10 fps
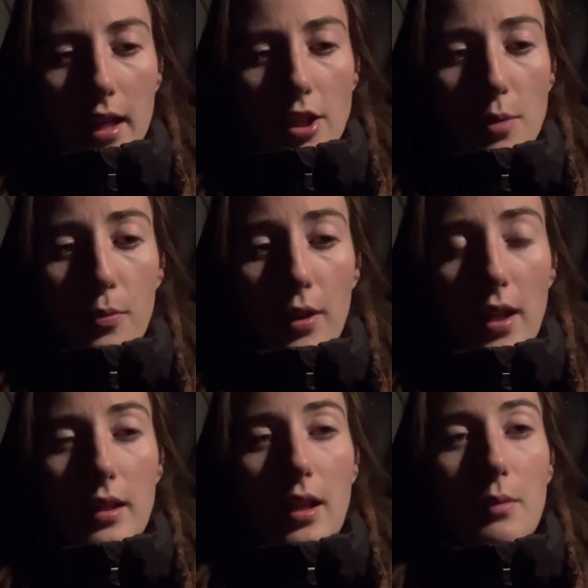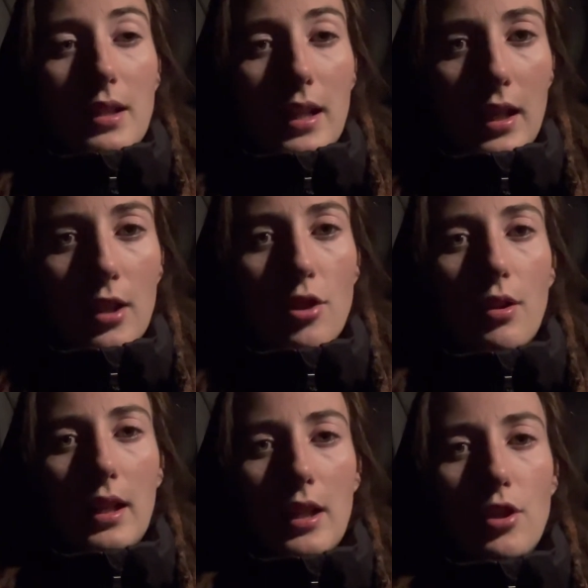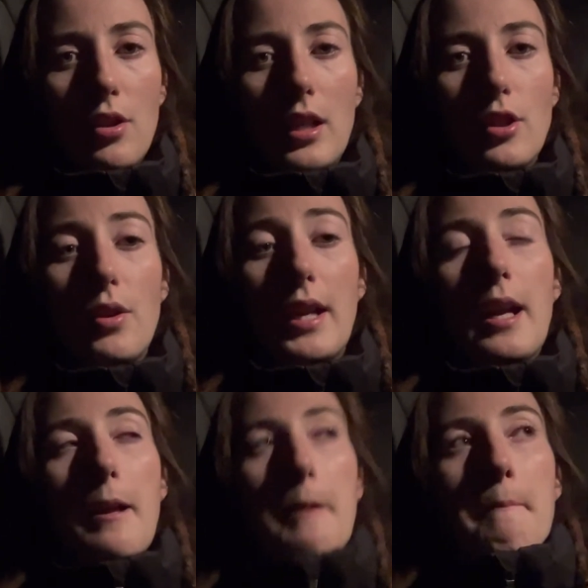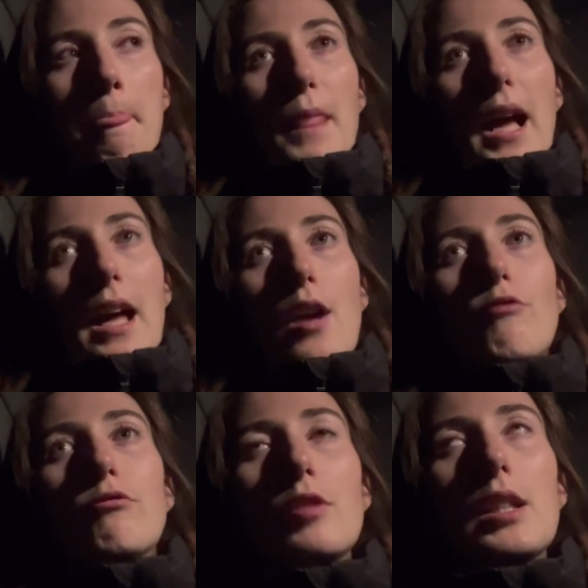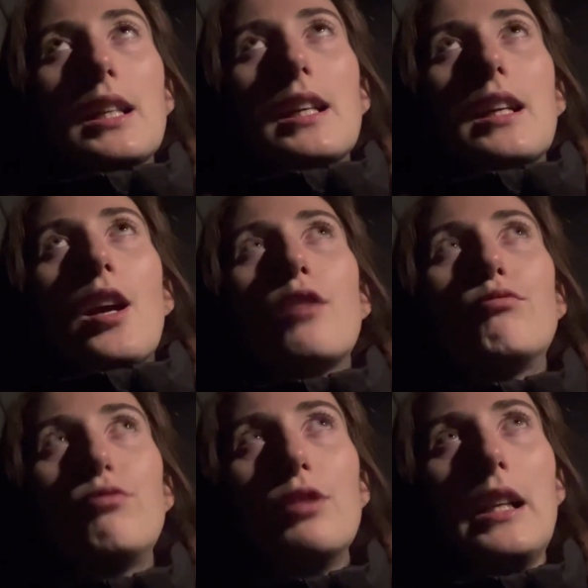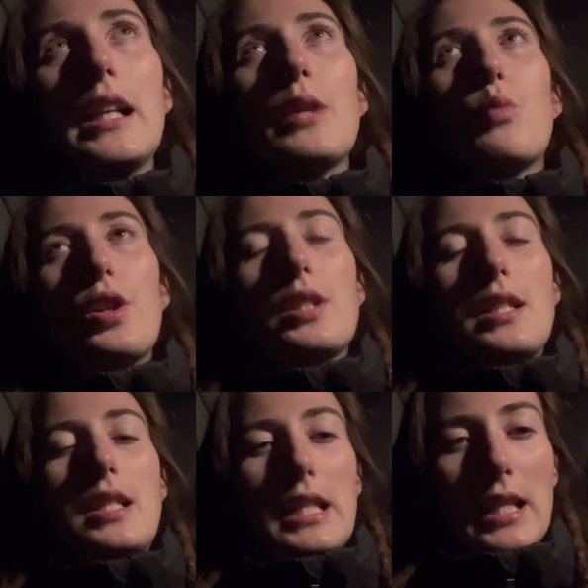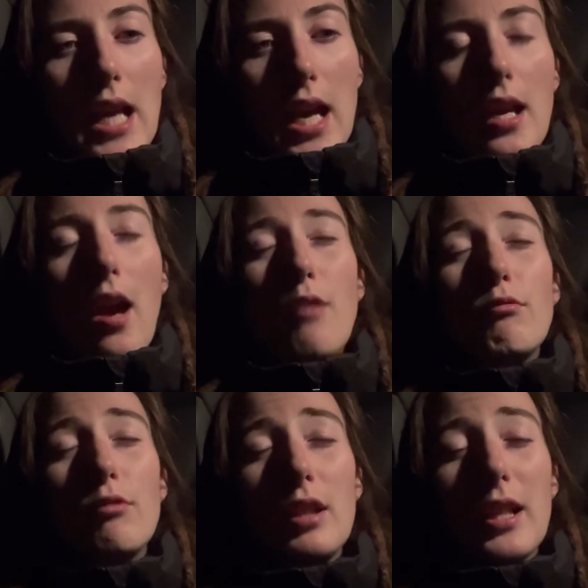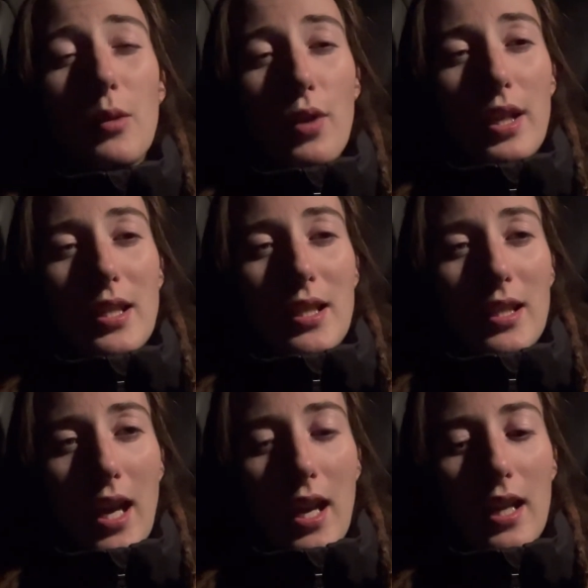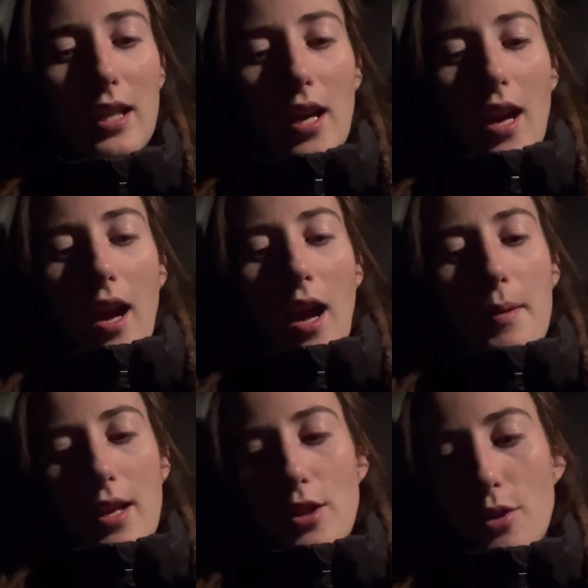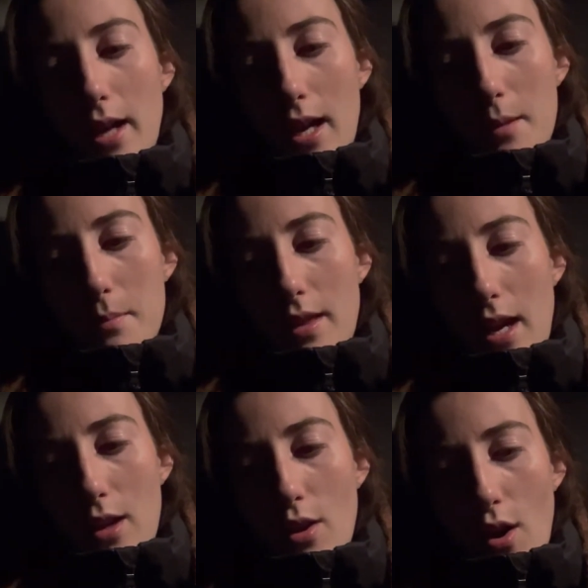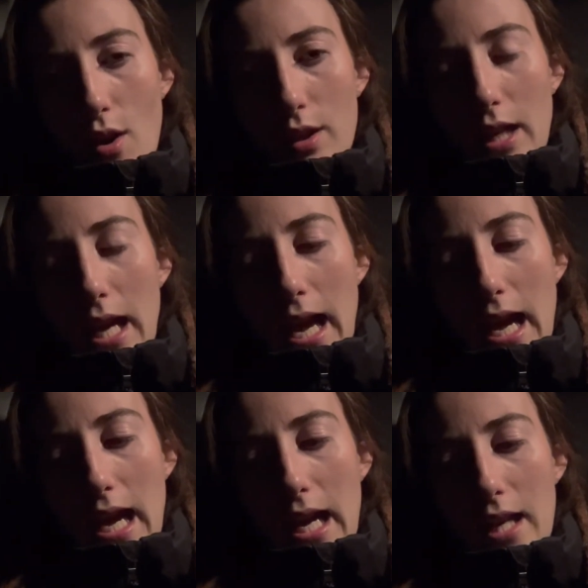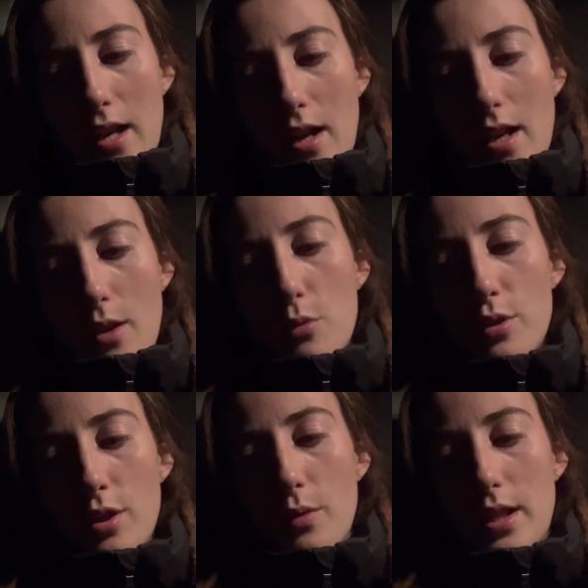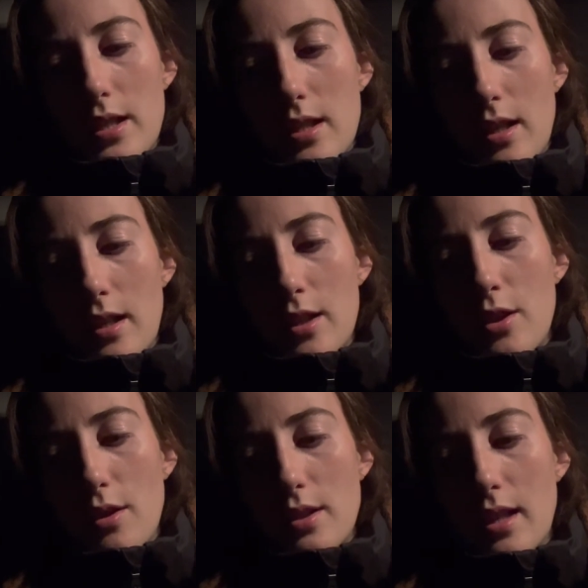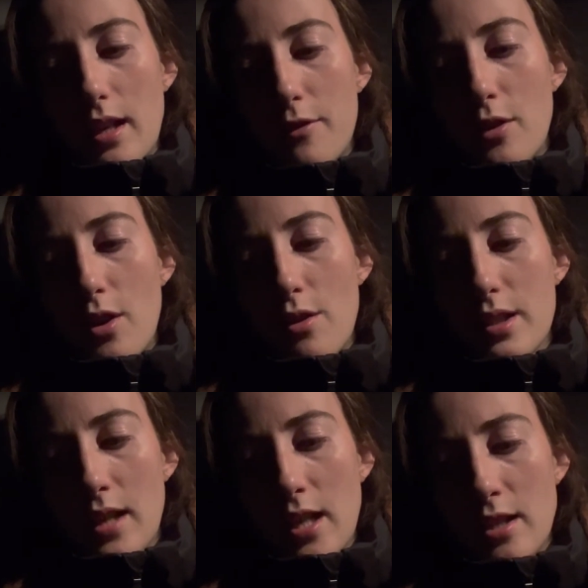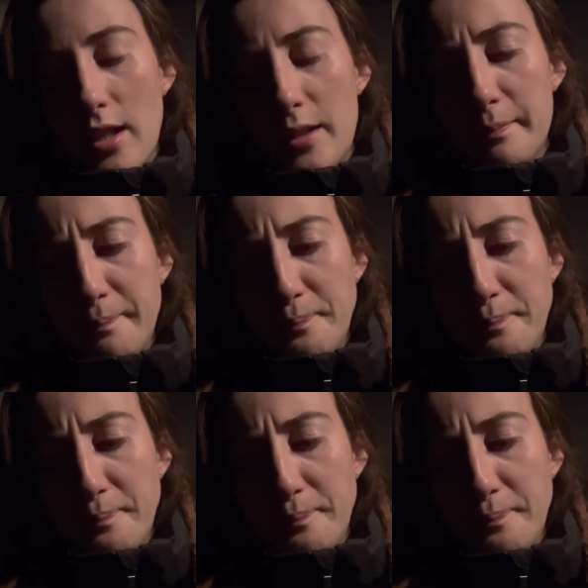just breathed, and he was licking and chewing, licking and chewing, licking and chewing. And I really, really wanted to stay. I really wanted to stay. And I knew it hadn't been that long. And I also wanted to, you know, stay for a longer session.